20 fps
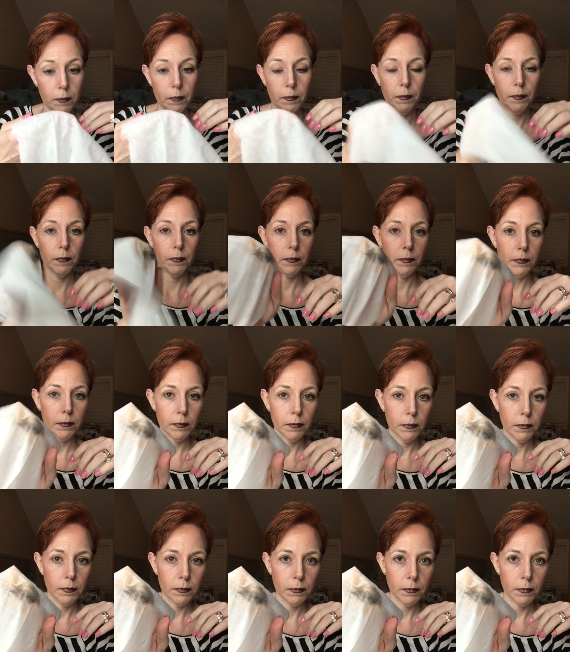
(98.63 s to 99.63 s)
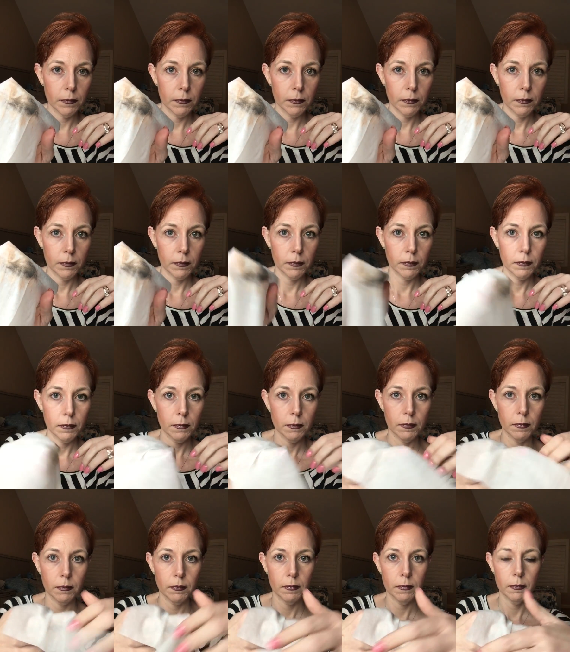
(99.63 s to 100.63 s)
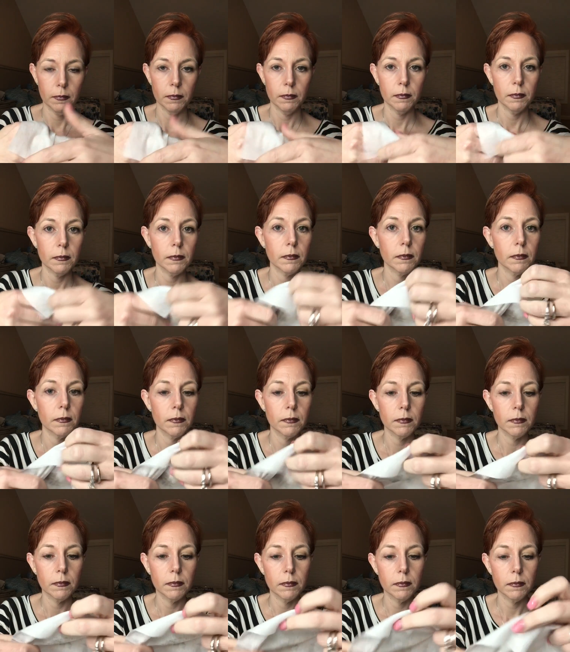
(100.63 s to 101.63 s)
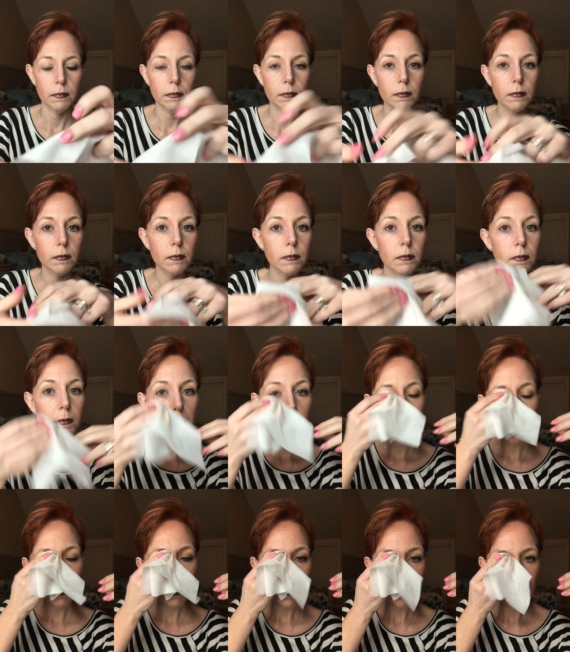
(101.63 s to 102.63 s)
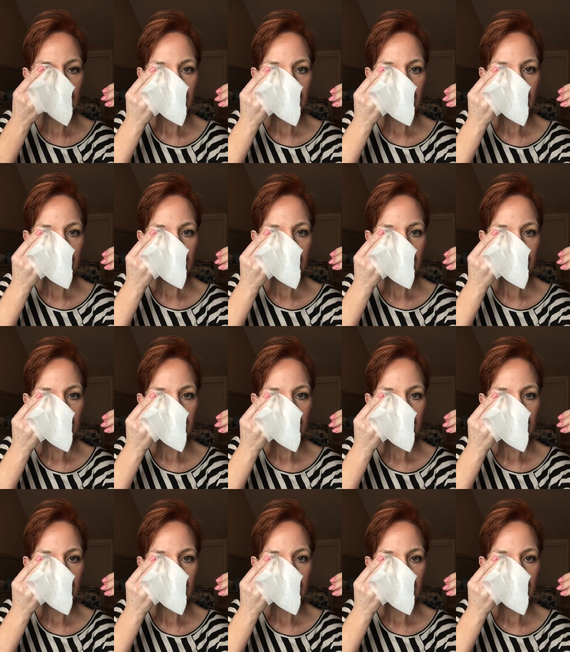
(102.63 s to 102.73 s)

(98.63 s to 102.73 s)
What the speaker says: (no one is talking)